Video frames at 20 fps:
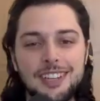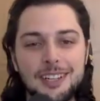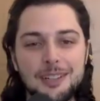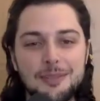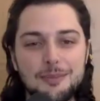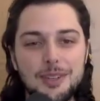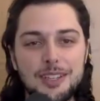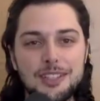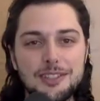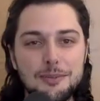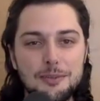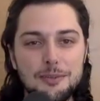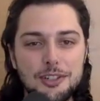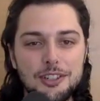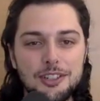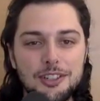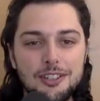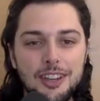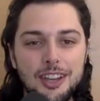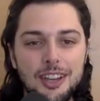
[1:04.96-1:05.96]
because I'm
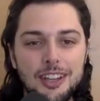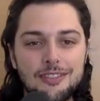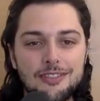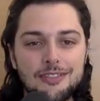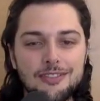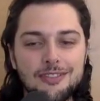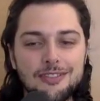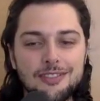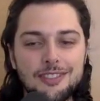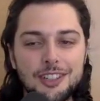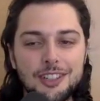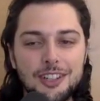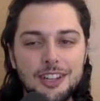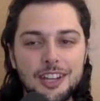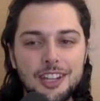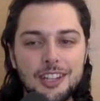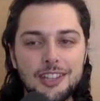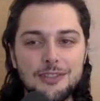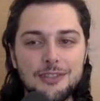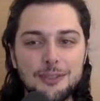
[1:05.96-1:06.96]
sure you've got your
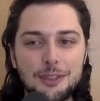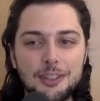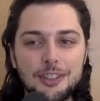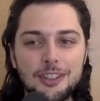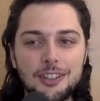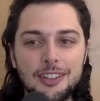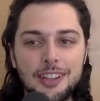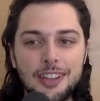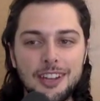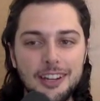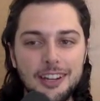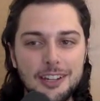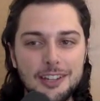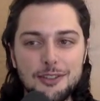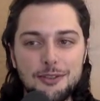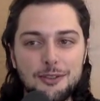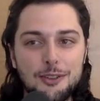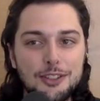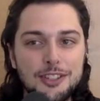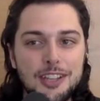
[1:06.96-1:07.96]
hands full and it
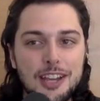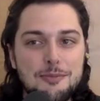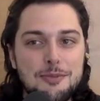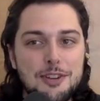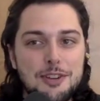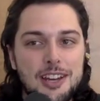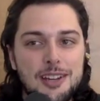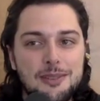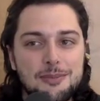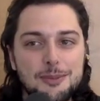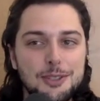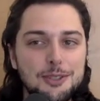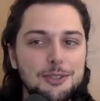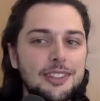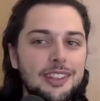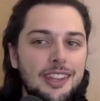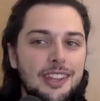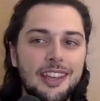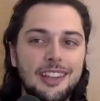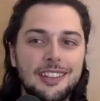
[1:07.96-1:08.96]
is a full-time job
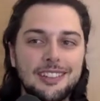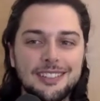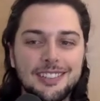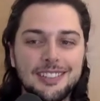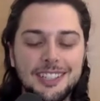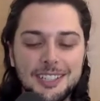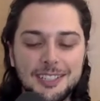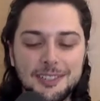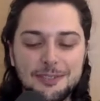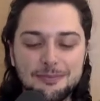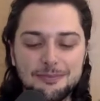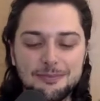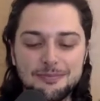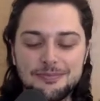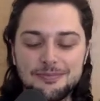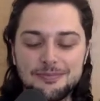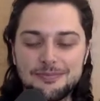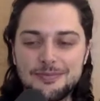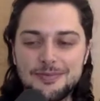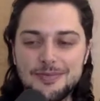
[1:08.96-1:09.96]
doing that.
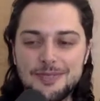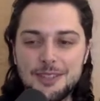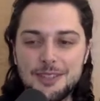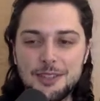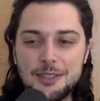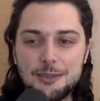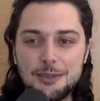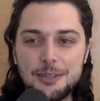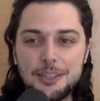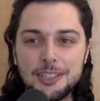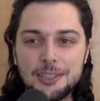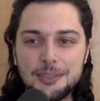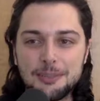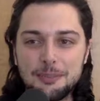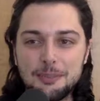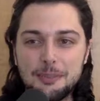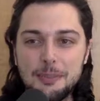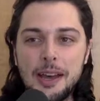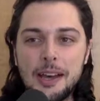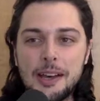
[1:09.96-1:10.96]
So it's real.
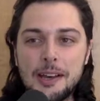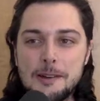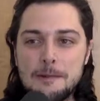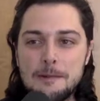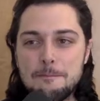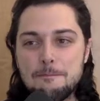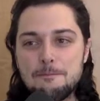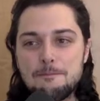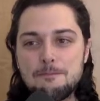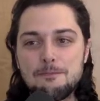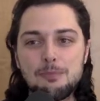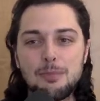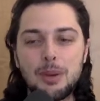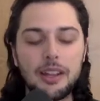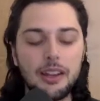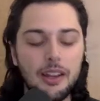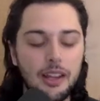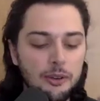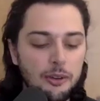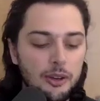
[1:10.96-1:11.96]

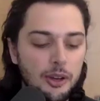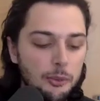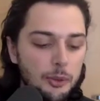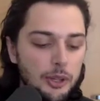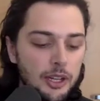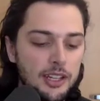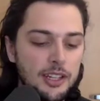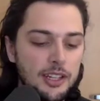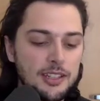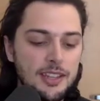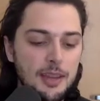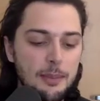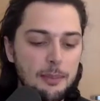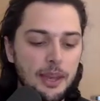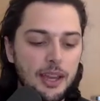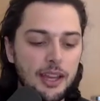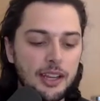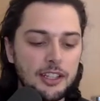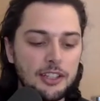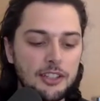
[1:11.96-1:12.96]
But I wanted to step
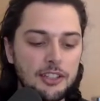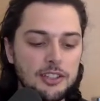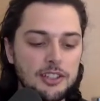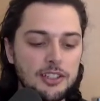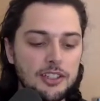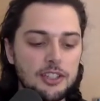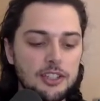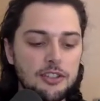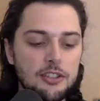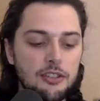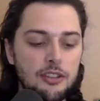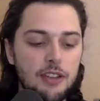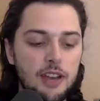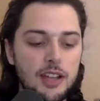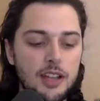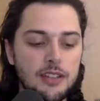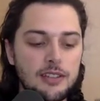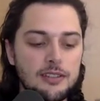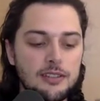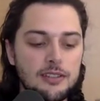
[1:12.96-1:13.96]
back and just get your
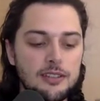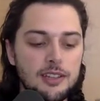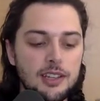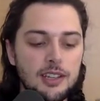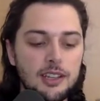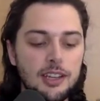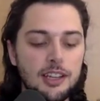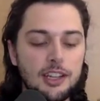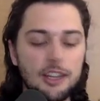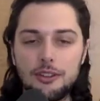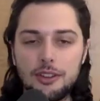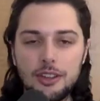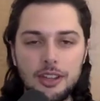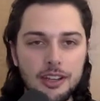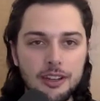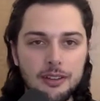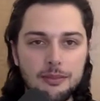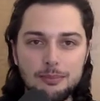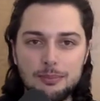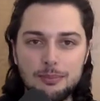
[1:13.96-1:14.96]
thoughts. I know a
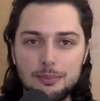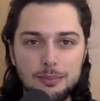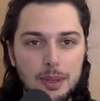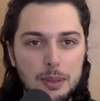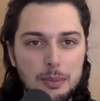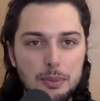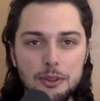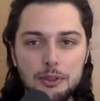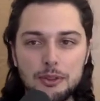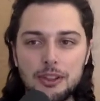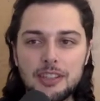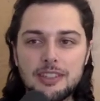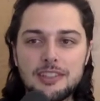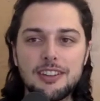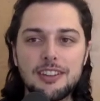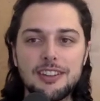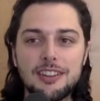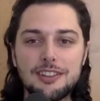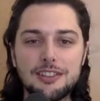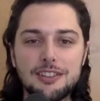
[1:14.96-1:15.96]
lot of people who
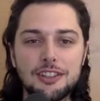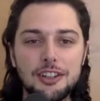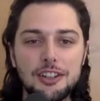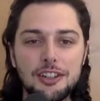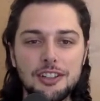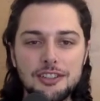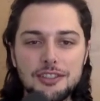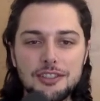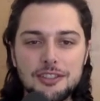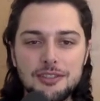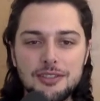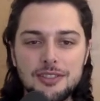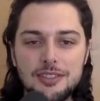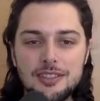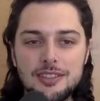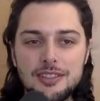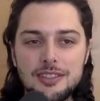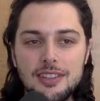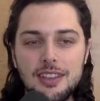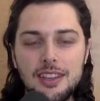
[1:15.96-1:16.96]
listen to this are current
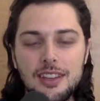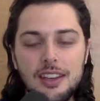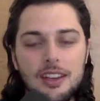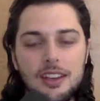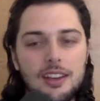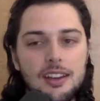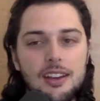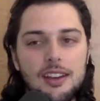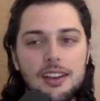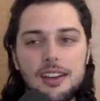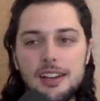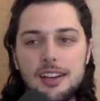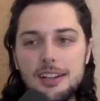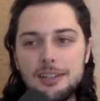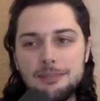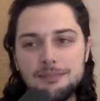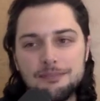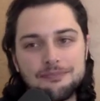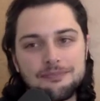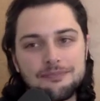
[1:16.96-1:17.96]
students.
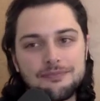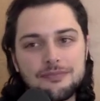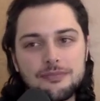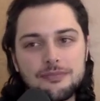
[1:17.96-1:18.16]
Um,